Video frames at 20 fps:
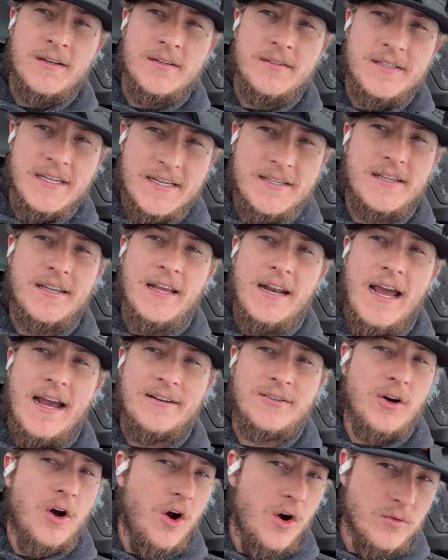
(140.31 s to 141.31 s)

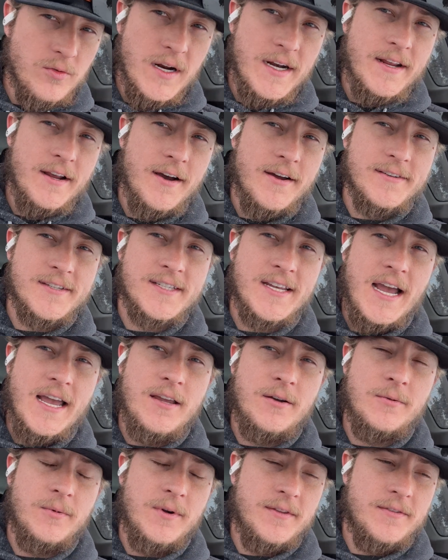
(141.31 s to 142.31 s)
disconnect already on
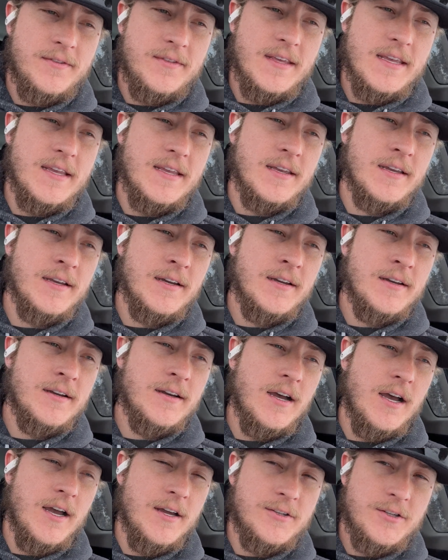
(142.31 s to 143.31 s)
site with the
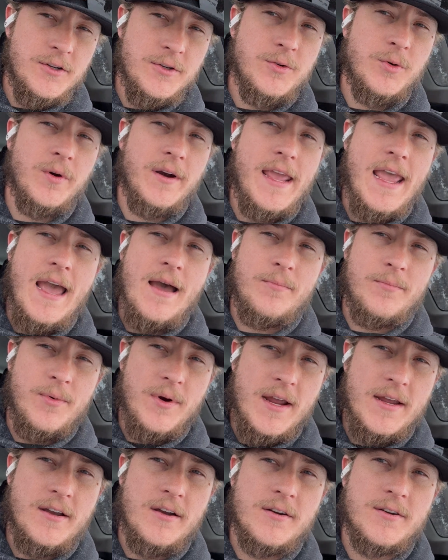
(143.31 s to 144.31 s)
uh, 220 amp
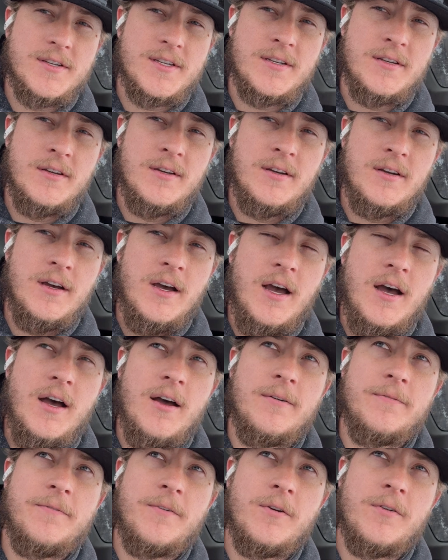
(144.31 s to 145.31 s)
breakers
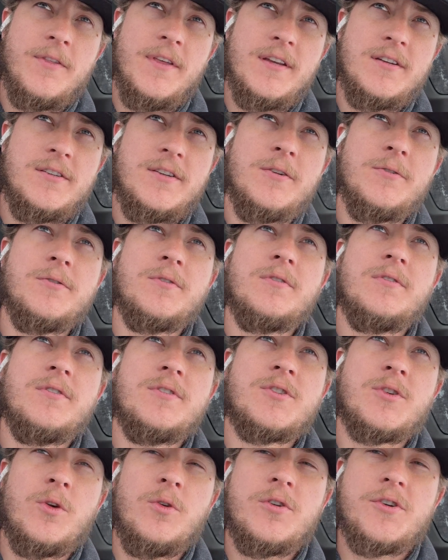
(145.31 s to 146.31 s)
uh, for the two
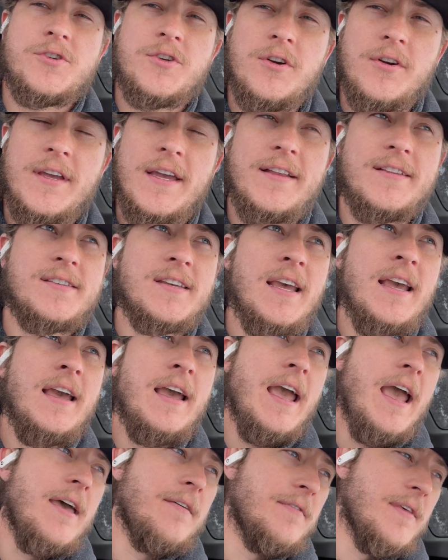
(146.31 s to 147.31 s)
solar circuits
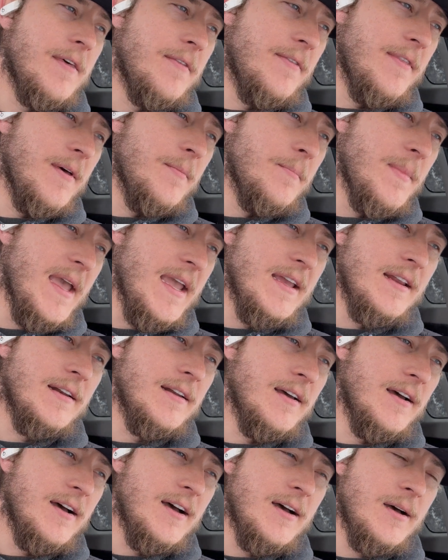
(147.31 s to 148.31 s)
and then the main
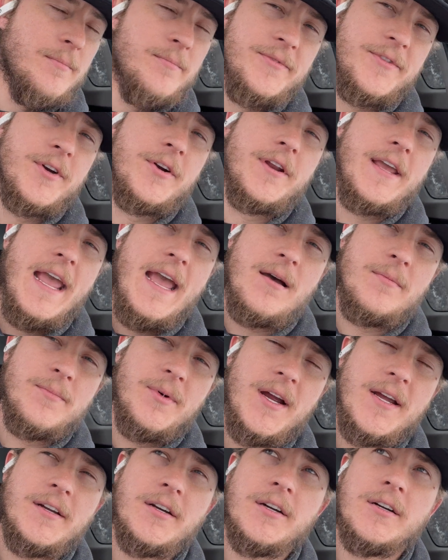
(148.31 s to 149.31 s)
um, 30 amp
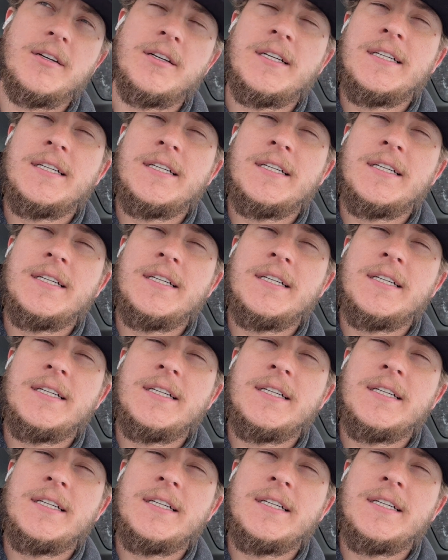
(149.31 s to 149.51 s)
breaker.